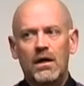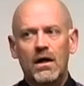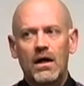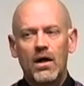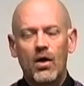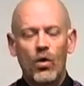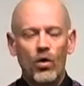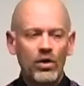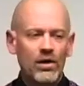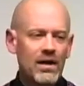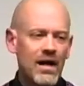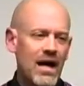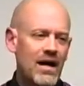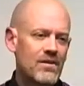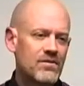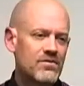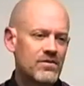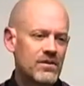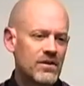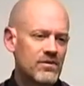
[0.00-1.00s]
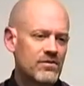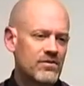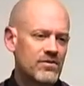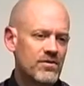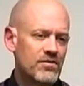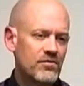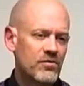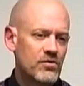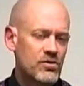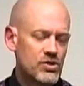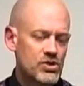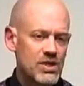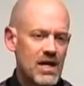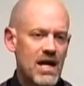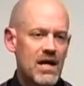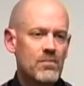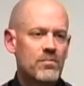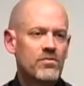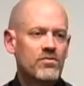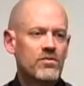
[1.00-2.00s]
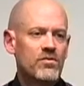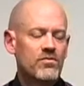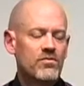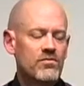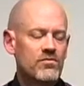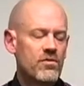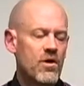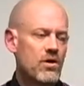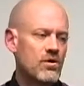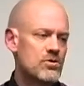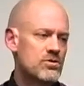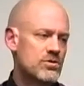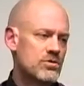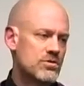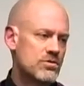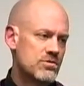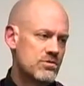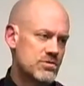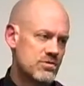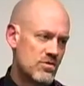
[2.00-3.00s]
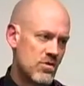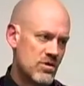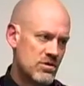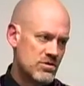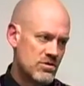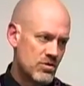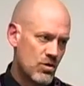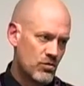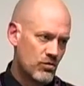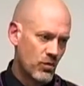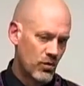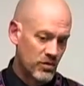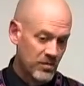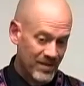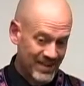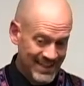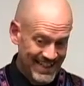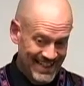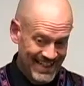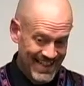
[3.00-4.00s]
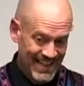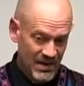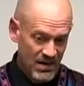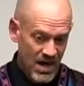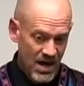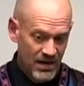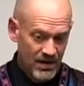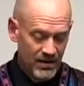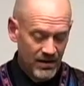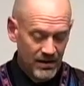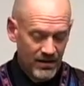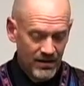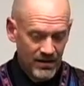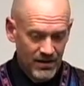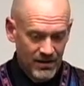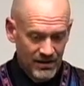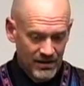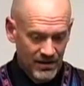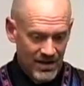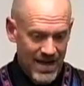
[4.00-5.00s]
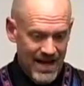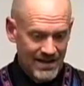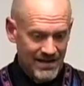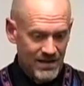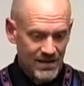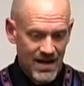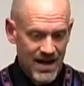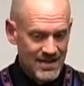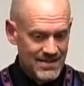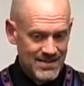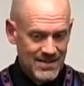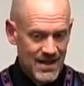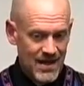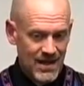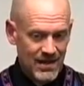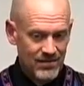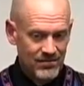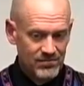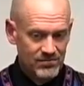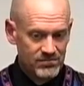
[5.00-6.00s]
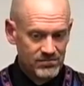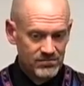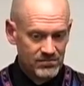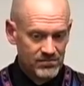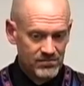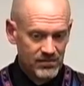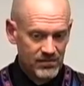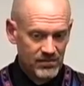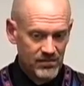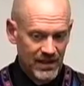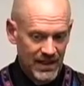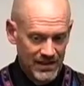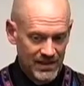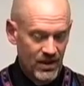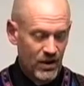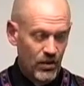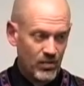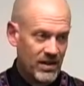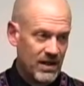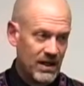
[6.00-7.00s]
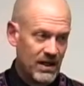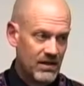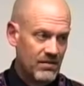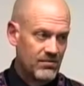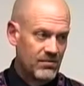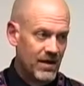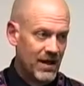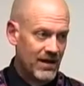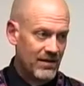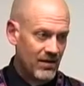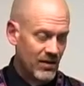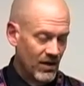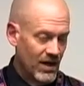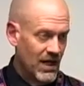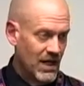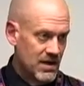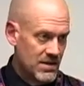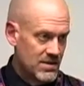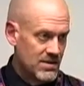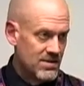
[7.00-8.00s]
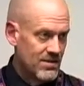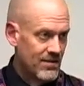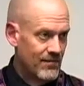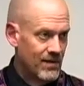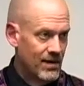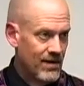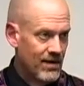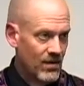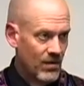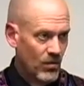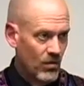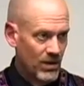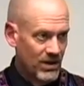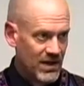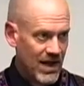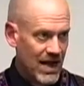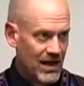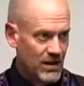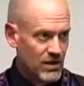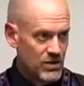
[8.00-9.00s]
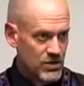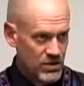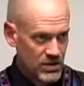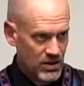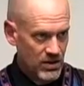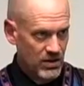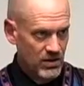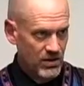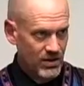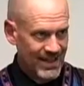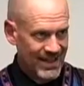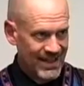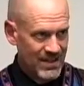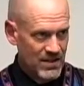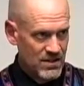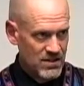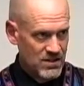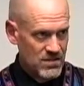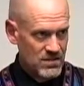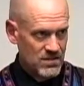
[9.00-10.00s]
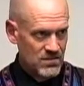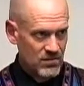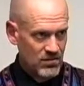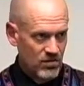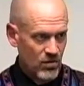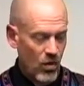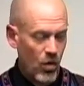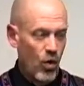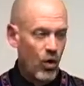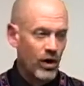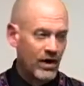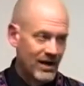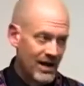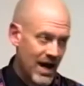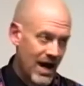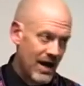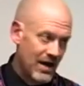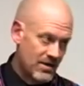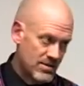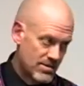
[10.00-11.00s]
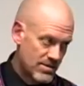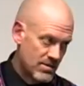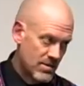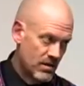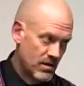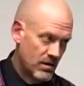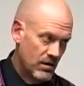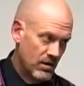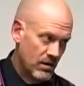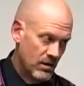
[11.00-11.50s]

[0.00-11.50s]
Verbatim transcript: uh, organize it into different shapes, different functions, so on and so forth. But He cannot, God cannot say, let there be, and there is. What God can do is organize